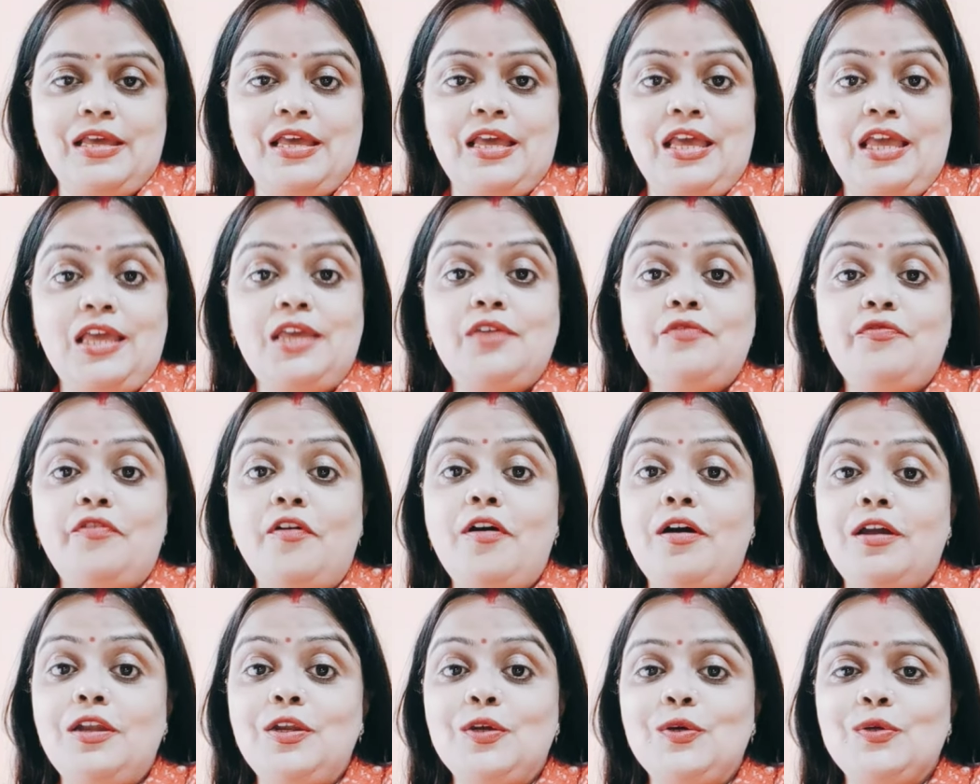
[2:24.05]
He
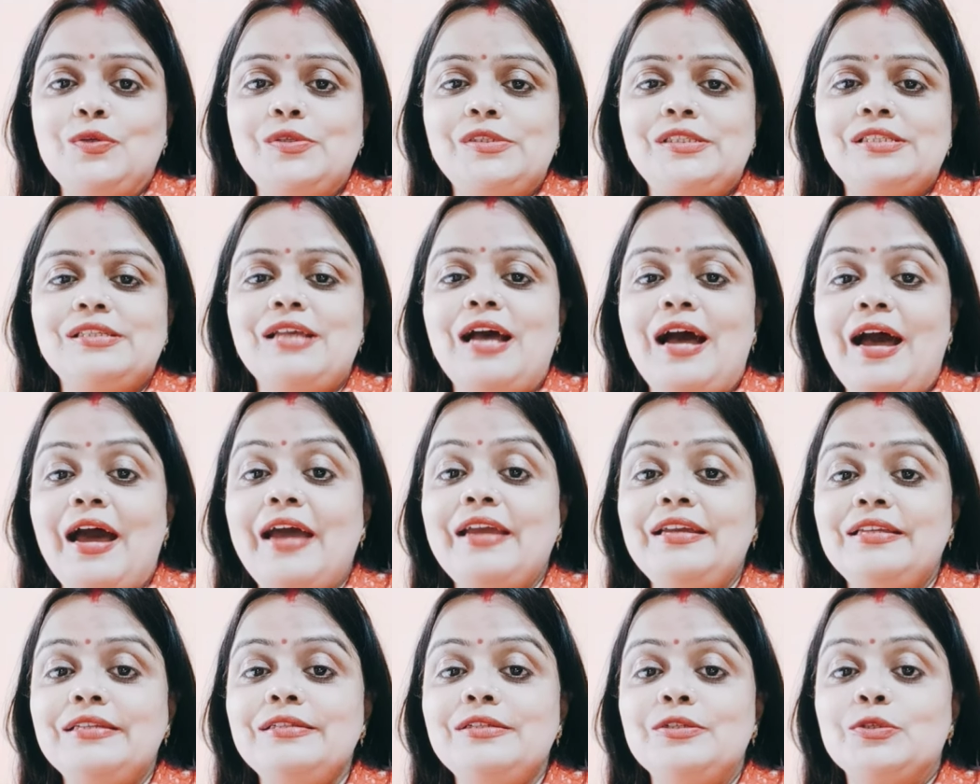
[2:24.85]
follows
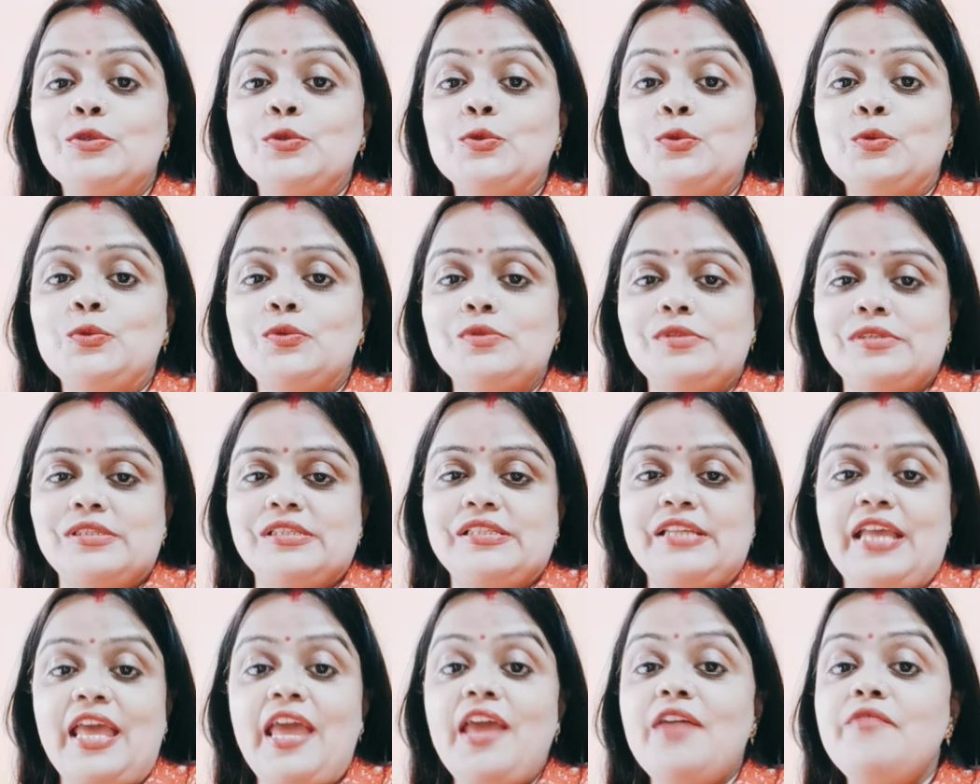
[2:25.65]
iron
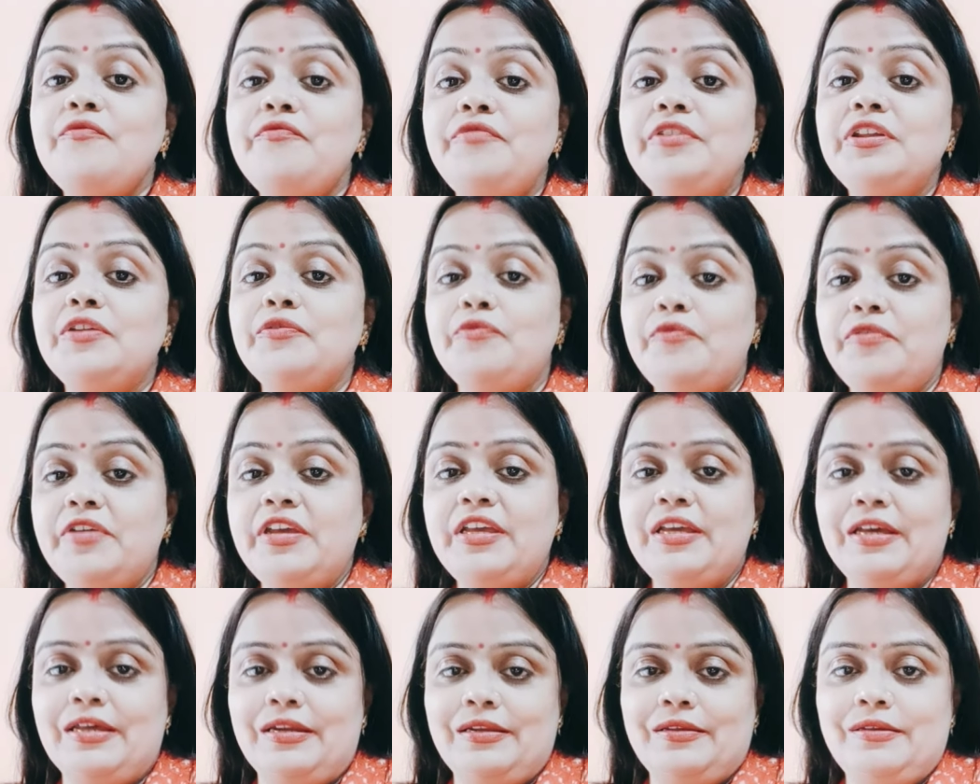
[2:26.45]
rules
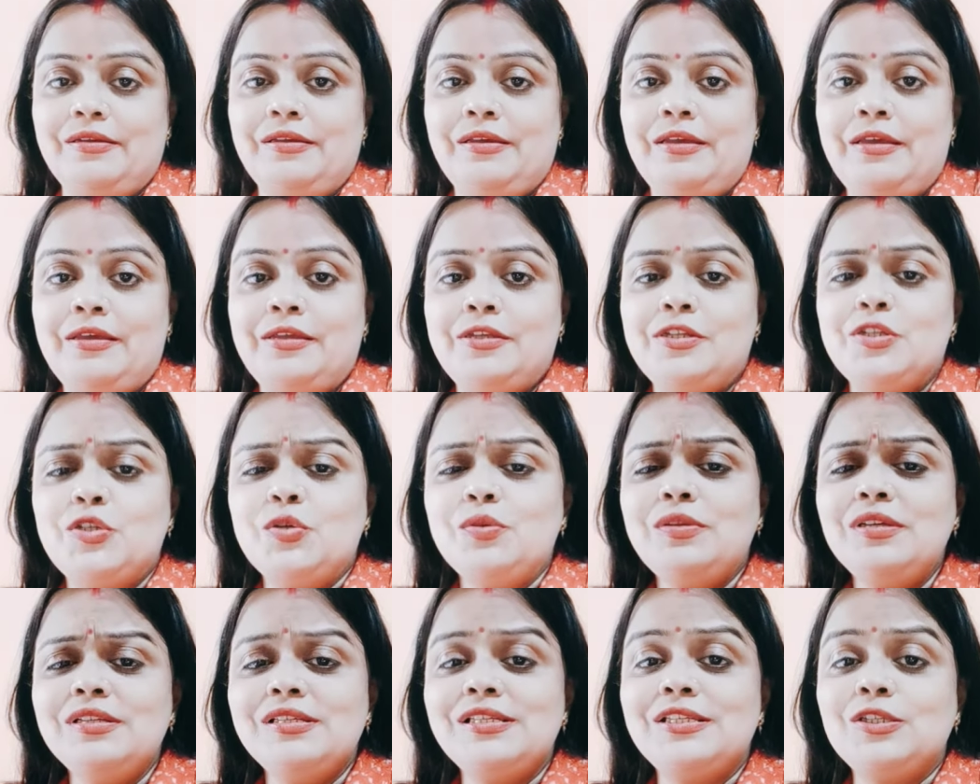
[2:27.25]
everywhere. So
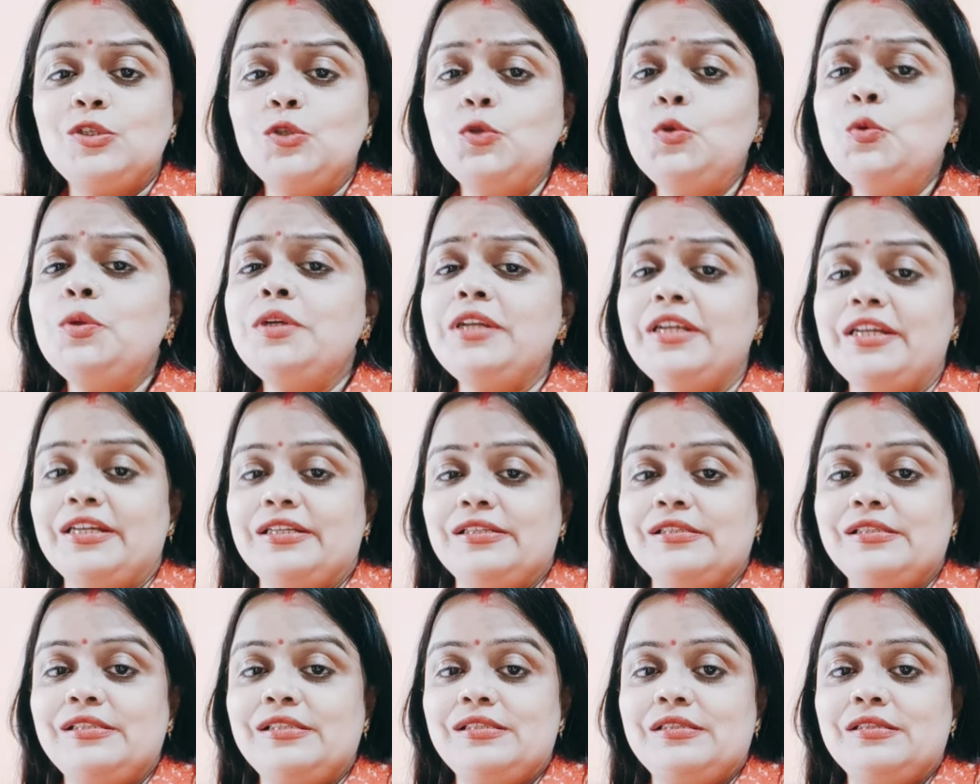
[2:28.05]
the
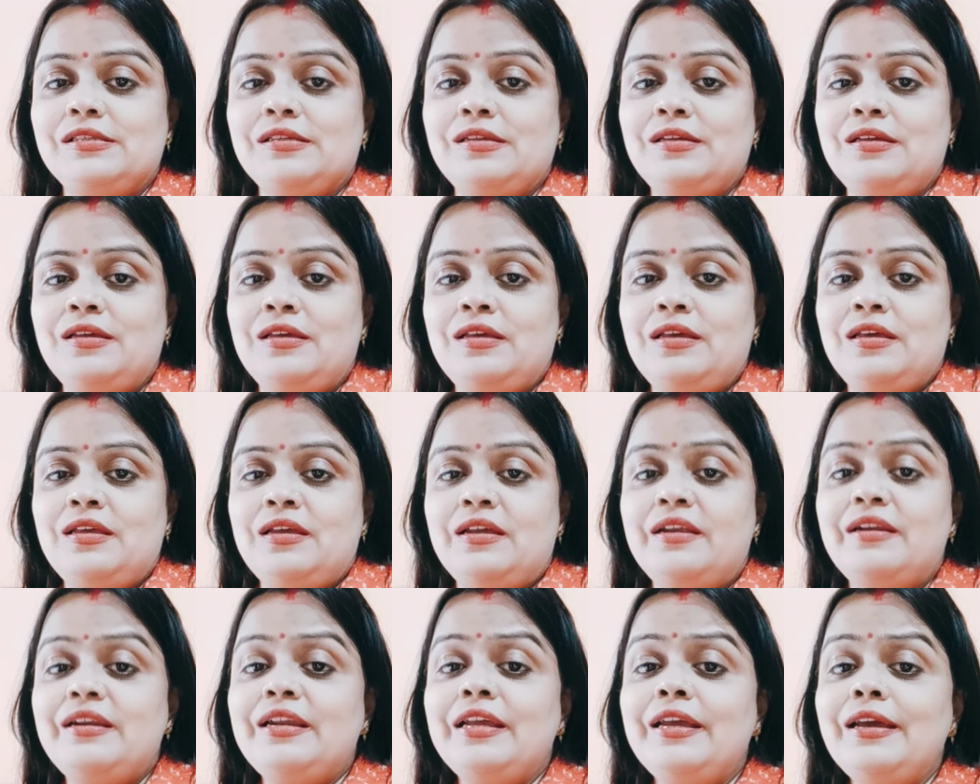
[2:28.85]
students
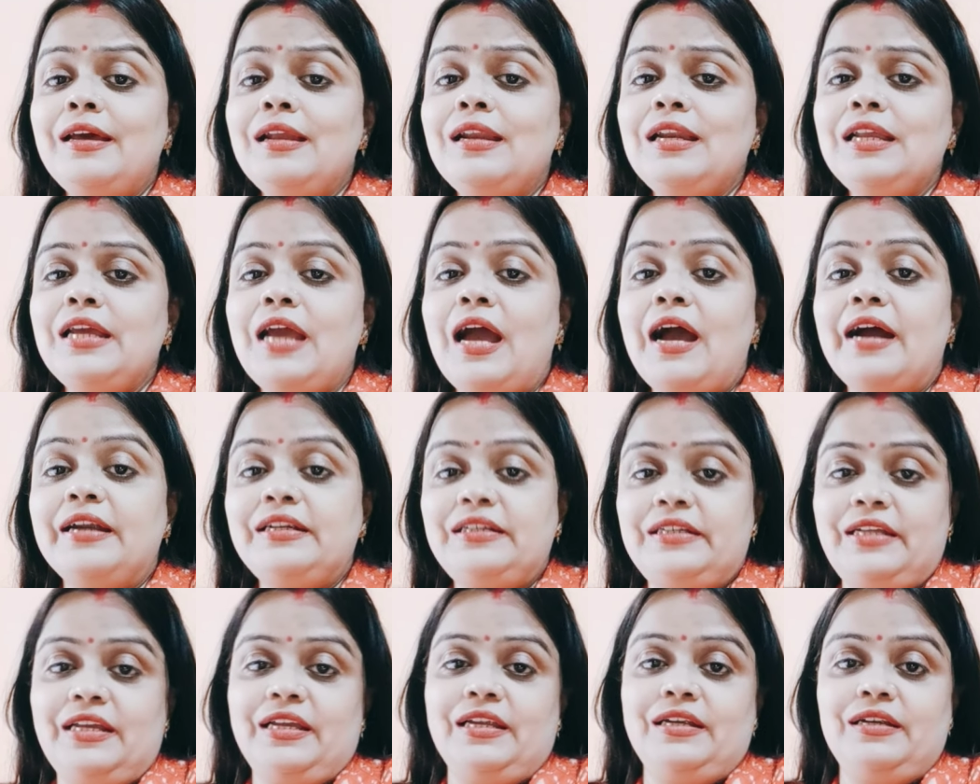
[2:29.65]
rarely
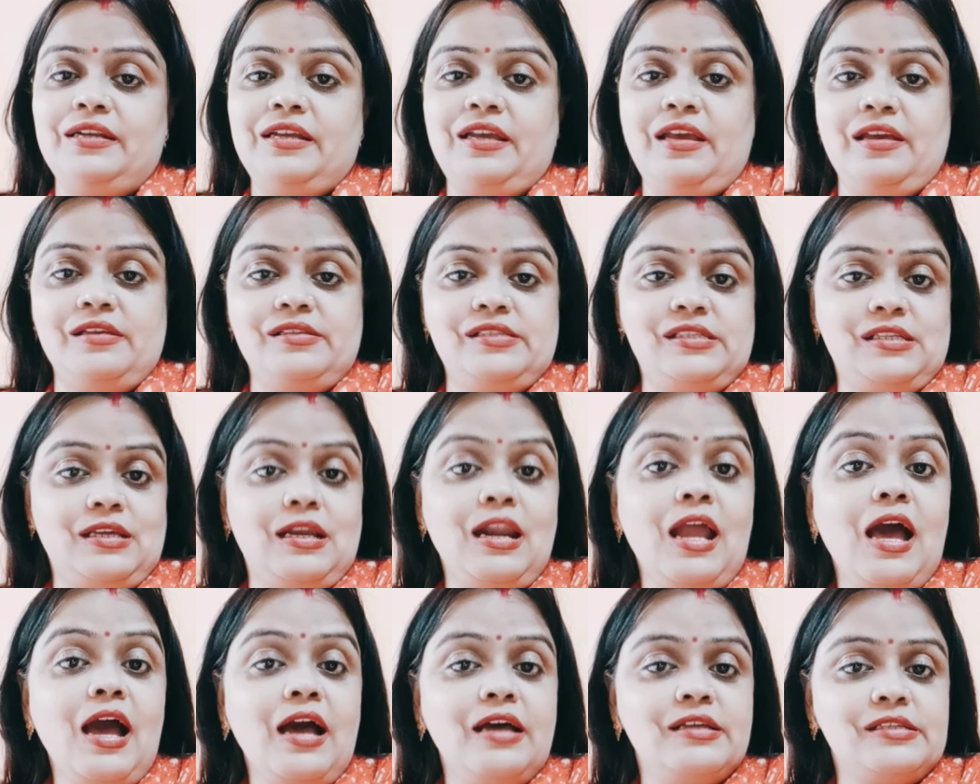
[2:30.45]
attend his
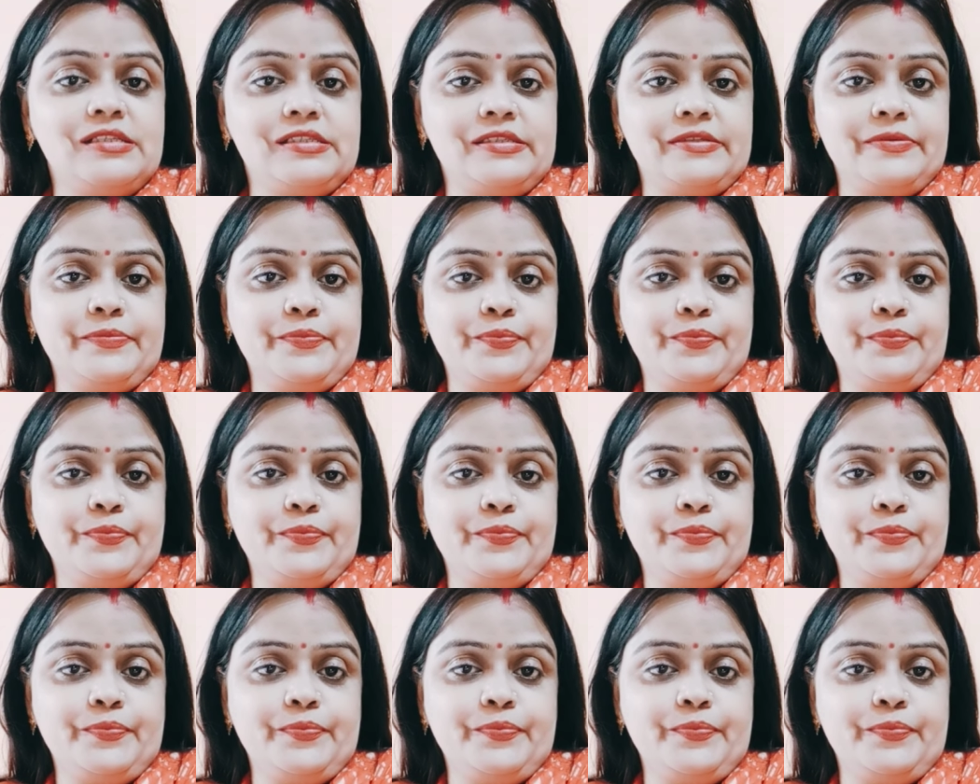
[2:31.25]
class.